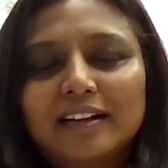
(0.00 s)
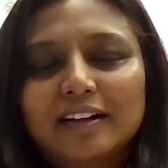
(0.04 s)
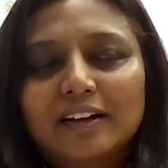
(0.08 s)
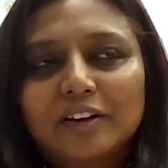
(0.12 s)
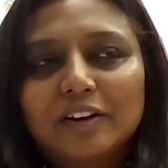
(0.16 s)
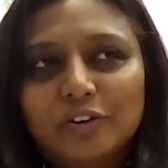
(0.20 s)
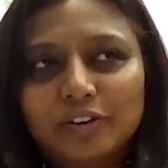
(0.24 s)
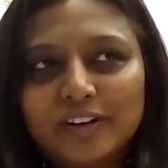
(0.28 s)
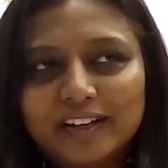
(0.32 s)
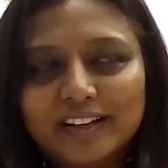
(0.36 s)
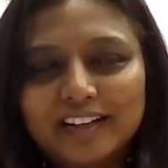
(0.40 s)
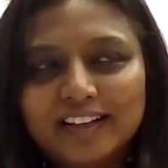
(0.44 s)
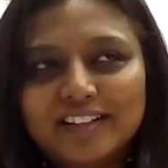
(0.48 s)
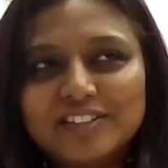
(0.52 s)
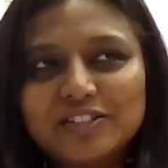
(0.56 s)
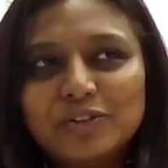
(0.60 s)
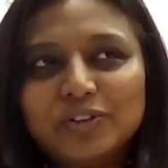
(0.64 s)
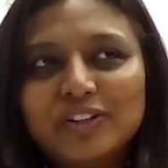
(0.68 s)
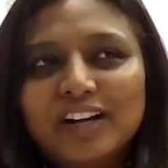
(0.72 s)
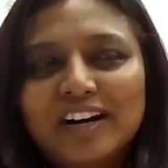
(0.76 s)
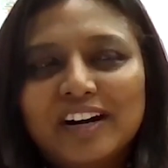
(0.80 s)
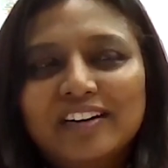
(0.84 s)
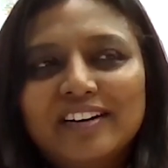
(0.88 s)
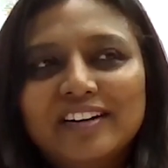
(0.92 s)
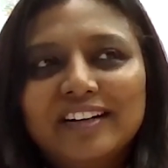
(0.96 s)
Okay, so
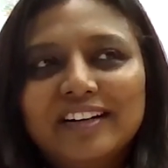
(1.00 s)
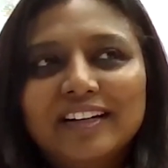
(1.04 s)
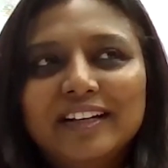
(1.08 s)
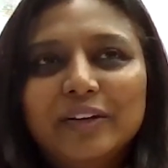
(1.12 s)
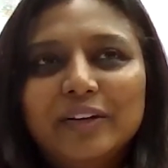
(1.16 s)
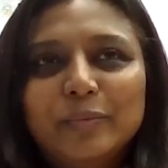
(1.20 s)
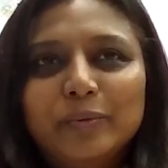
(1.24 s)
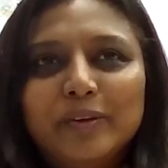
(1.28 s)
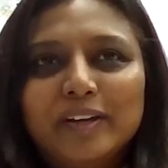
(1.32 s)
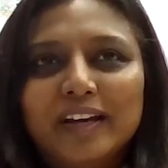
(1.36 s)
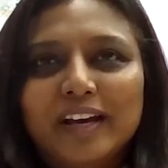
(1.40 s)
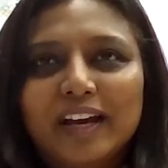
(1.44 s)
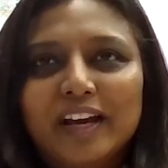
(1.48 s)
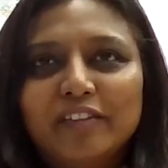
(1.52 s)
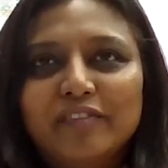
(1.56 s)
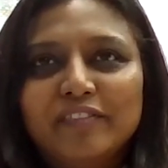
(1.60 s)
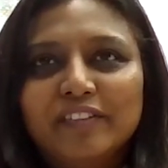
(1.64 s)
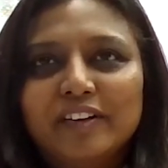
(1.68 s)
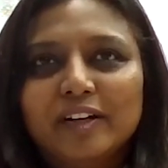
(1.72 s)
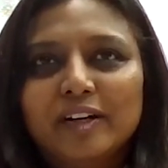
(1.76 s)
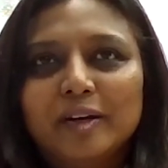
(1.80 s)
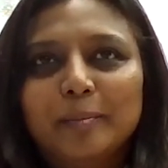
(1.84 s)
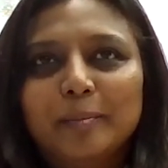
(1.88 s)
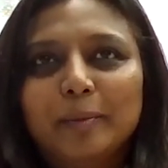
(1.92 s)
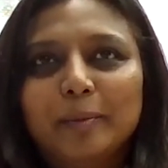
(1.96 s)
currently we have
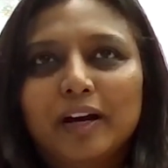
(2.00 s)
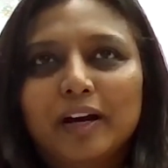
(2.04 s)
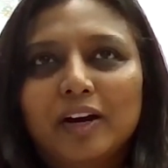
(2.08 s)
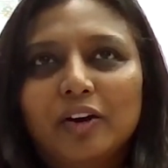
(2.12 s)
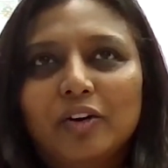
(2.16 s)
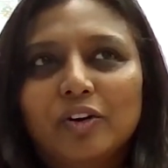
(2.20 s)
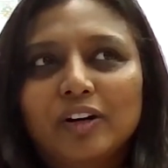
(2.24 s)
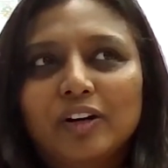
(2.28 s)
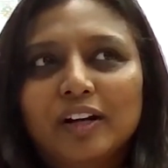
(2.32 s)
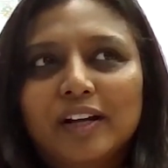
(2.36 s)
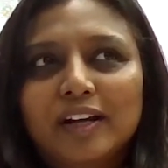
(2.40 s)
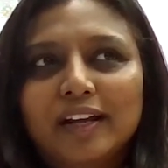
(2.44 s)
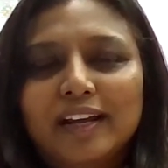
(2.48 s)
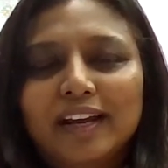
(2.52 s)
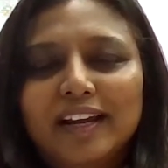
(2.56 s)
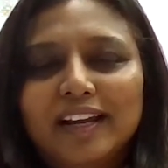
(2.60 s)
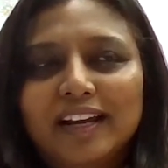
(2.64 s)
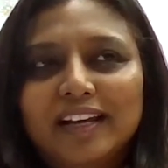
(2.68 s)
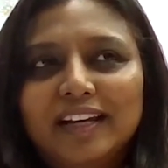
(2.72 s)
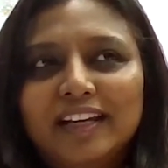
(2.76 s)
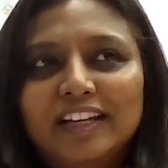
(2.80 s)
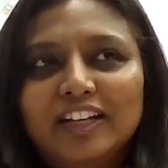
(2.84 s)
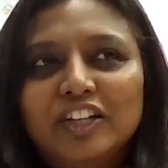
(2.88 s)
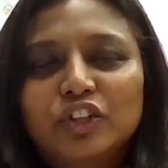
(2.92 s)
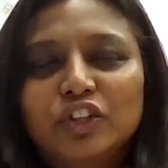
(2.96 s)
about
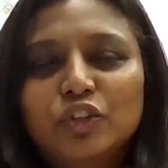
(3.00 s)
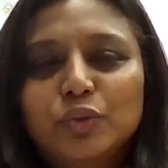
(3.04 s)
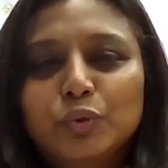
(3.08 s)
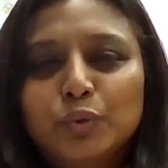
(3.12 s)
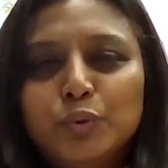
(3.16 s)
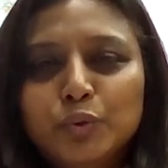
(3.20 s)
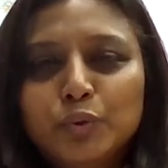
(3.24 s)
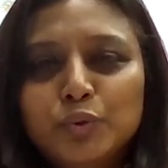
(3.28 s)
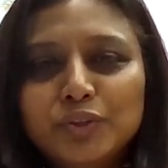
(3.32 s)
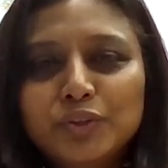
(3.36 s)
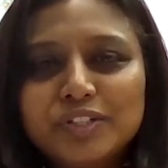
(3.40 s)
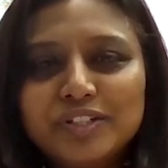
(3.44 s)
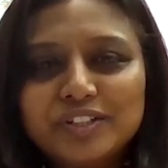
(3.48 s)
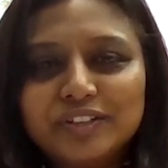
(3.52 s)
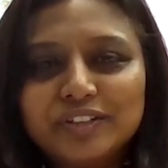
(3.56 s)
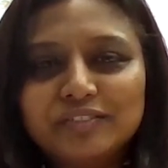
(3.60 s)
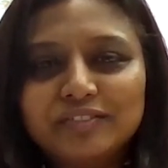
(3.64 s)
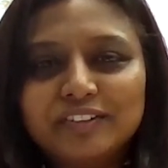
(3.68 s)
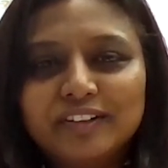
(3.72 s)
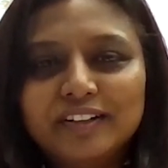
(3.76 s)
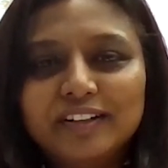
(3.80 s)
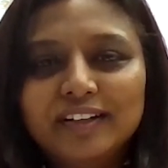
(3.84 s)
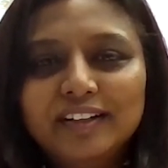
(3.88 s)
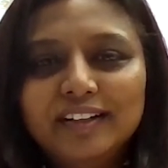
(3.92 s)
82 children